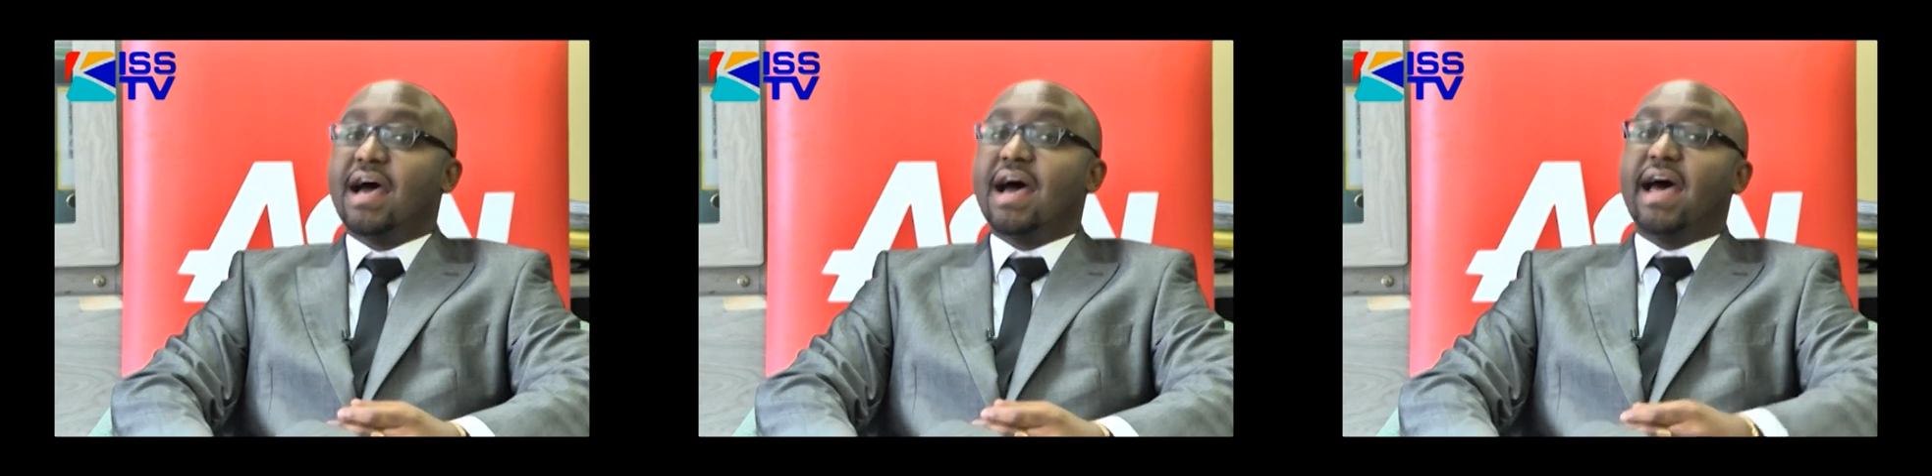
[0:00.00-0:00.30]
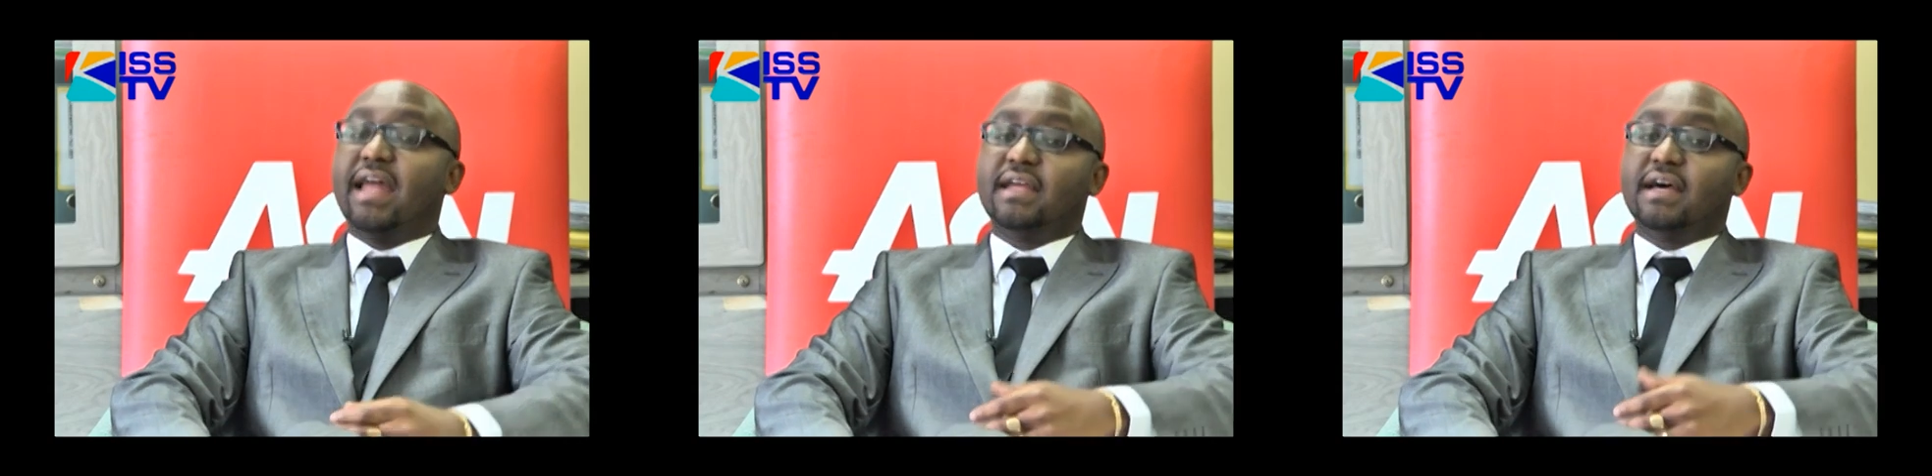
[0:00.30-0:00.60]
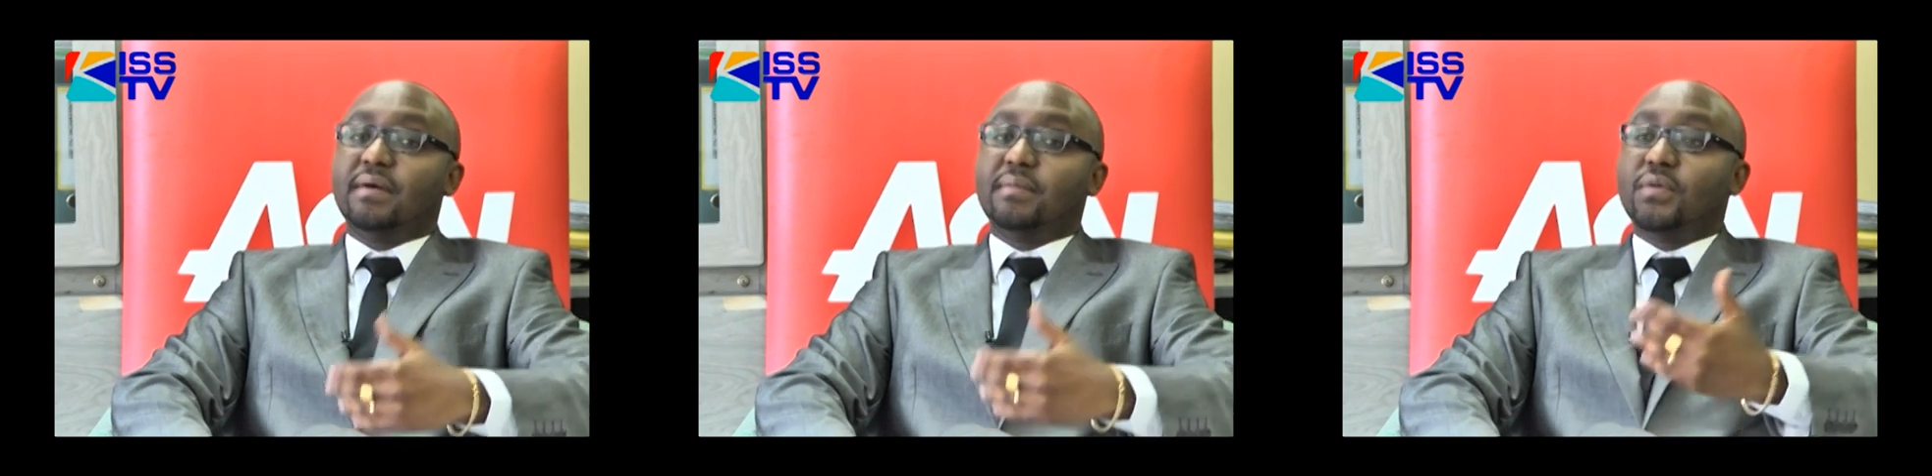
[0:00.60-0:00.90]

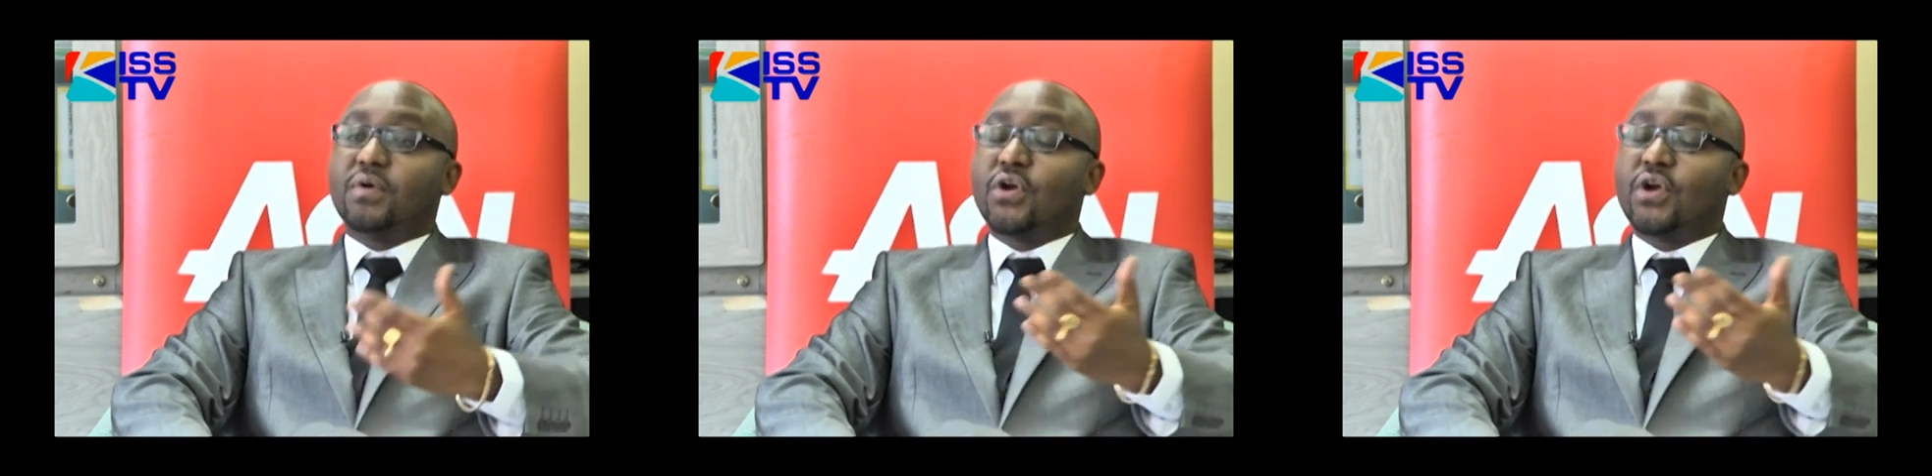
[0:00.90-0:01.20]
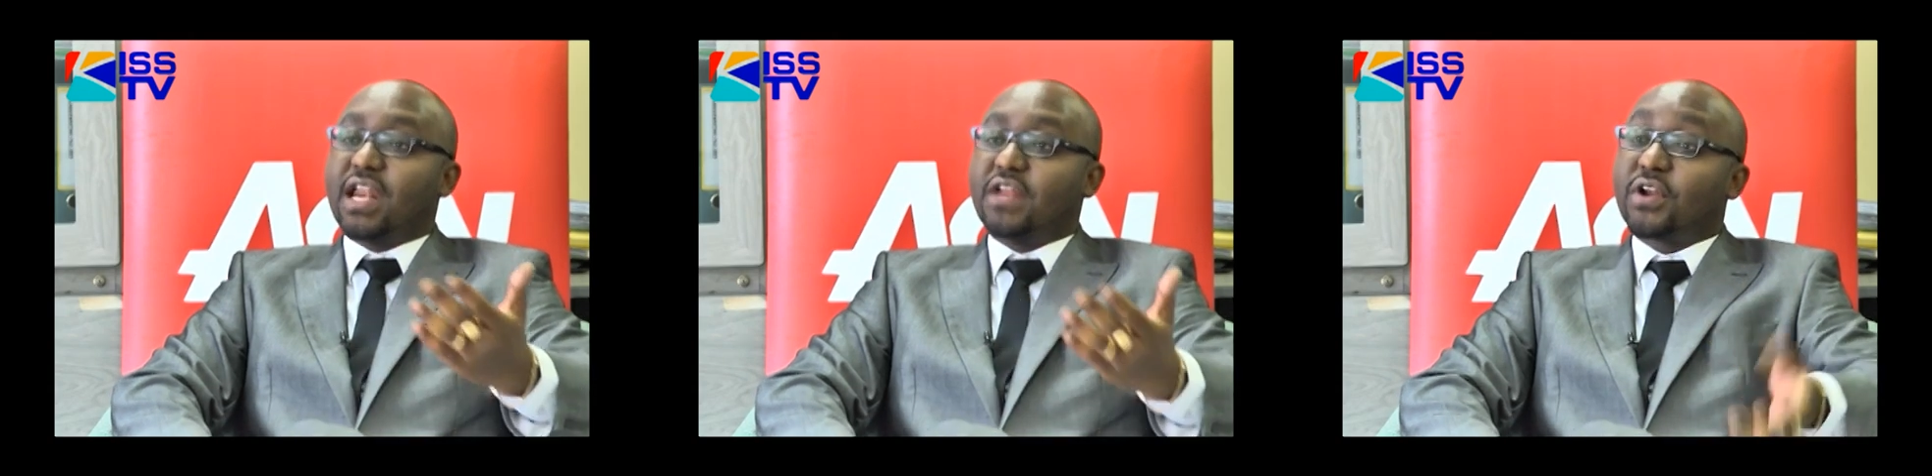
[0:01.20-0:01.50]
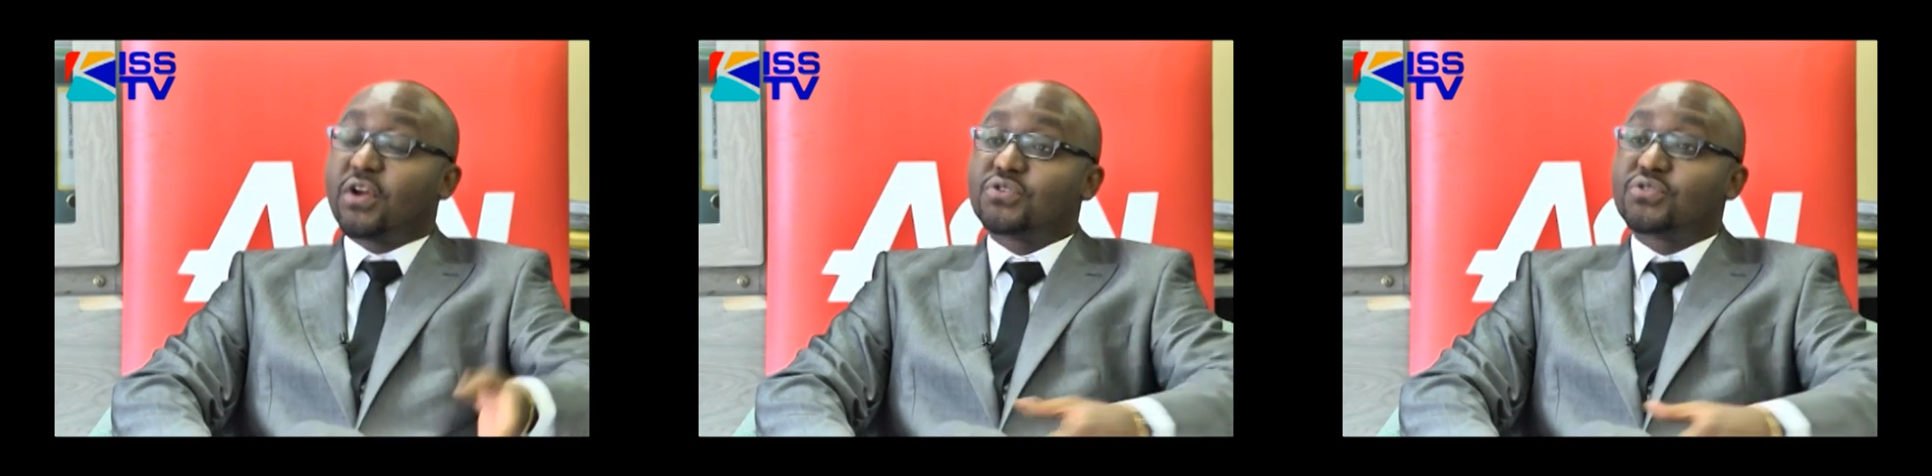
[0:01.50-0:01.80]
And you can even
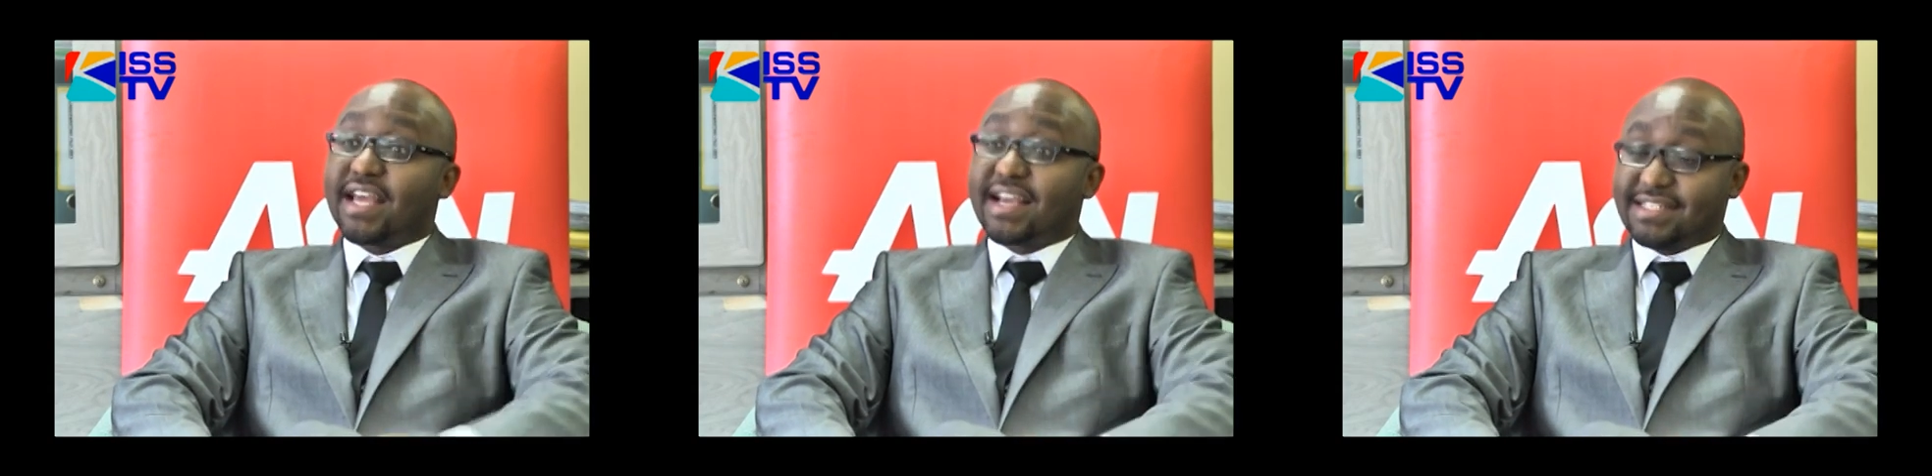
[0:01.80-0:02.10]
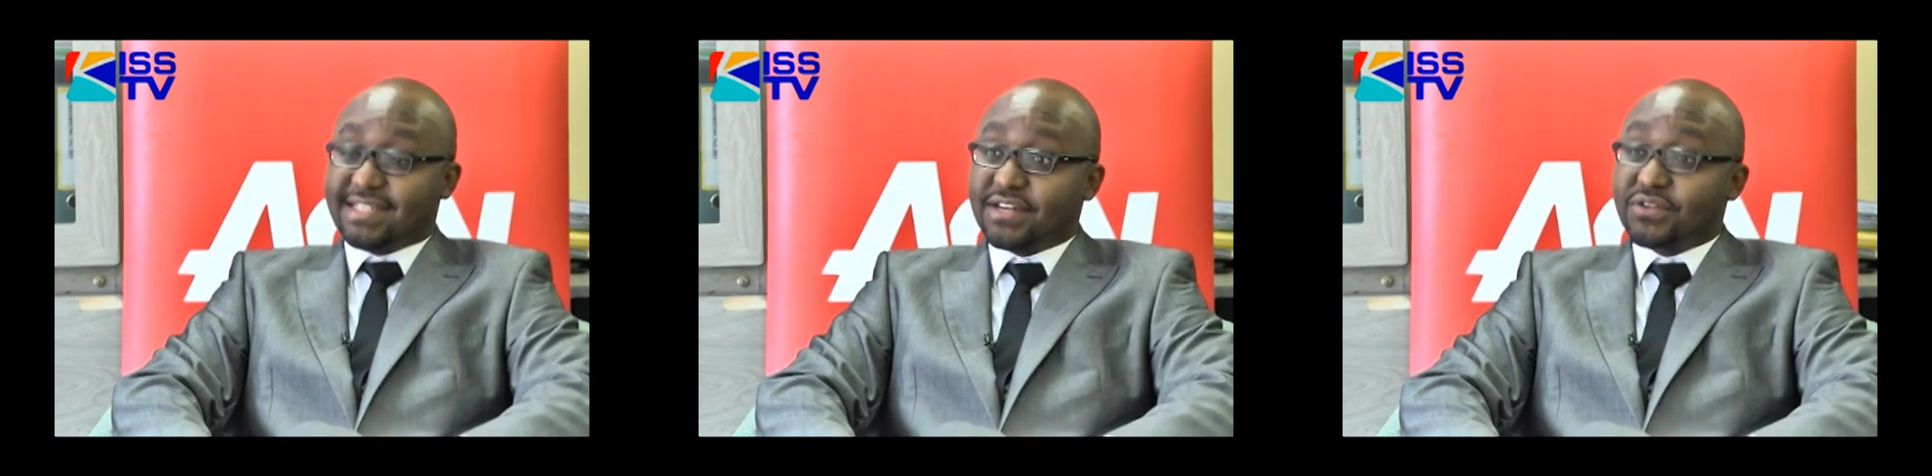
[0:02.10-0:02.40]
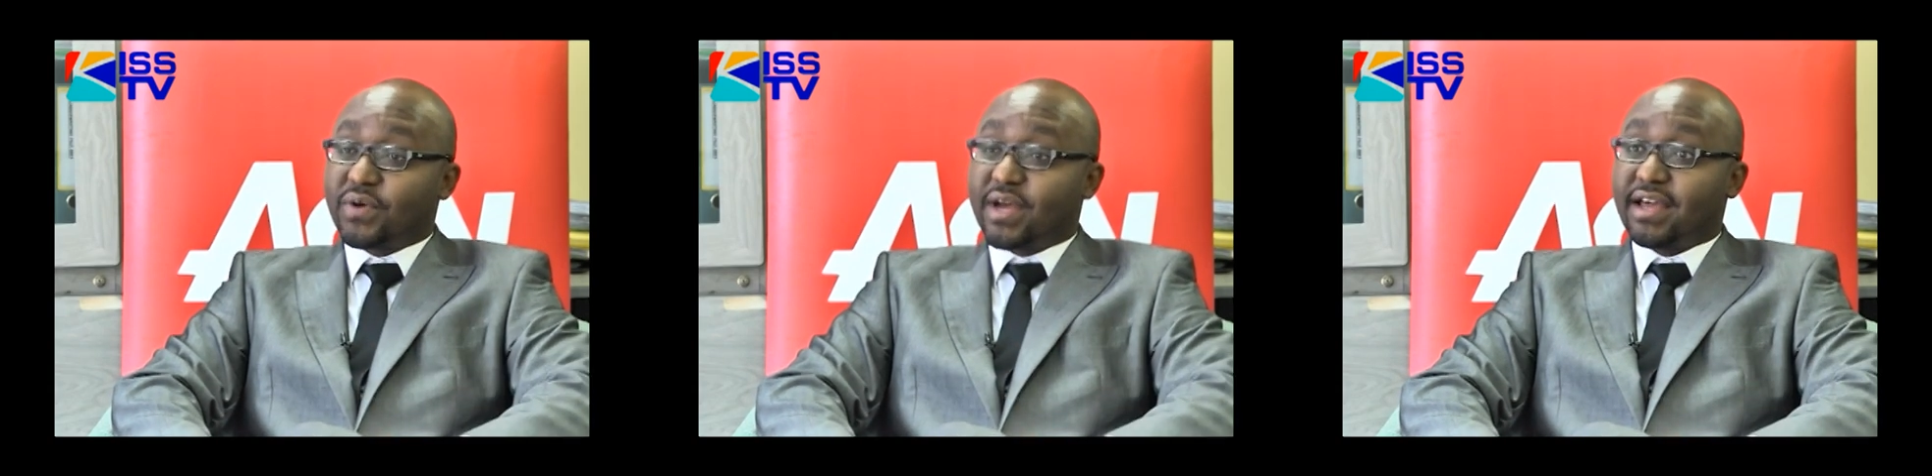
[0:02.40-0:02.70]
go to the extent
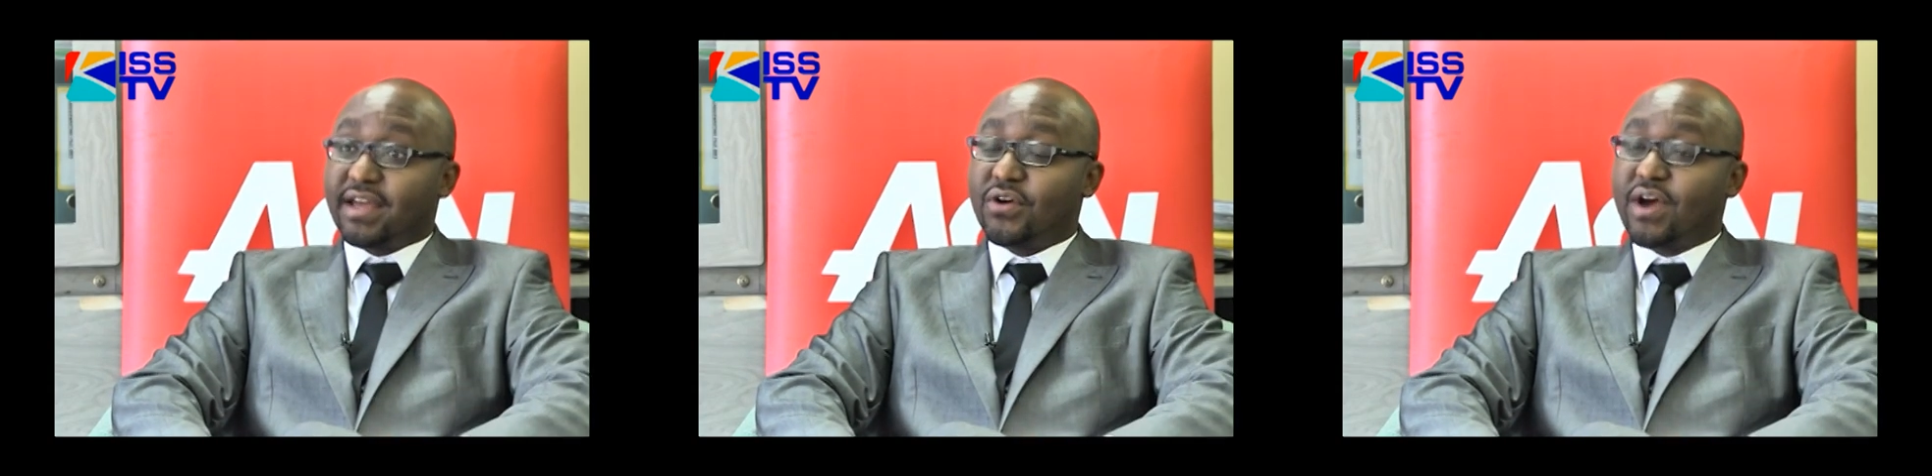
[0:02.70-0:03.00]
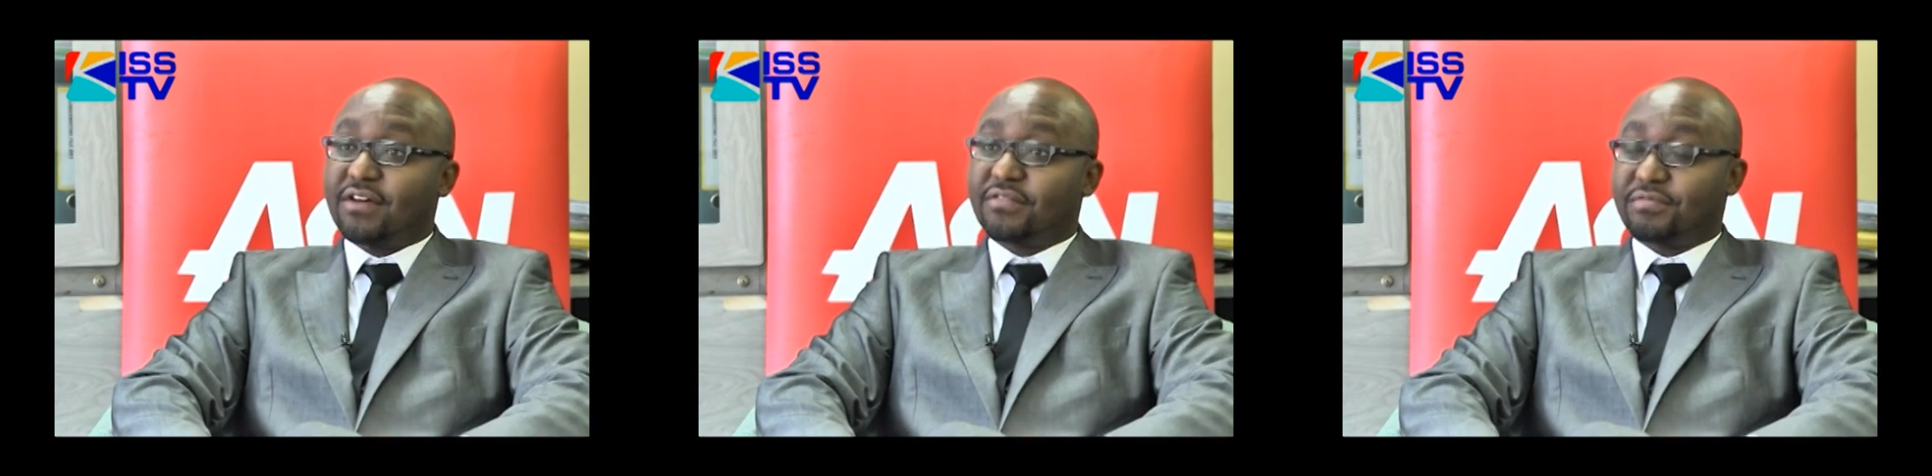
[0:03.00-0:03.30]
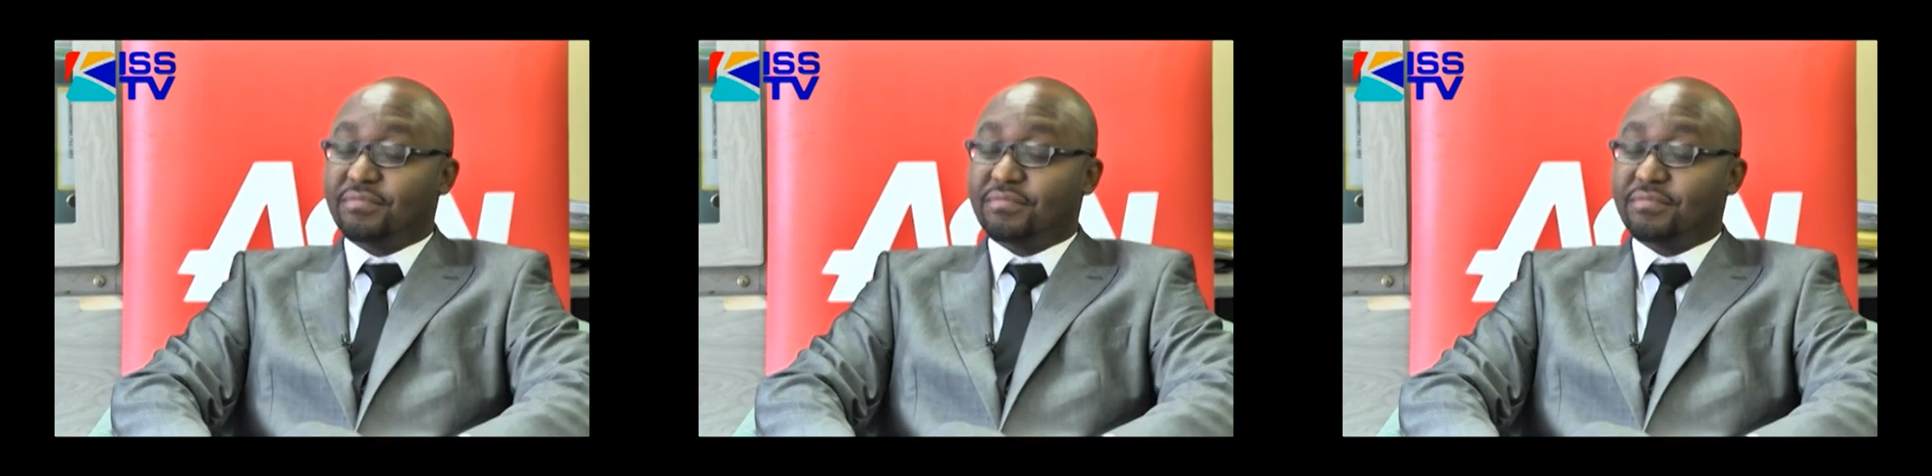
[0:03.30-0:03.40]
where you have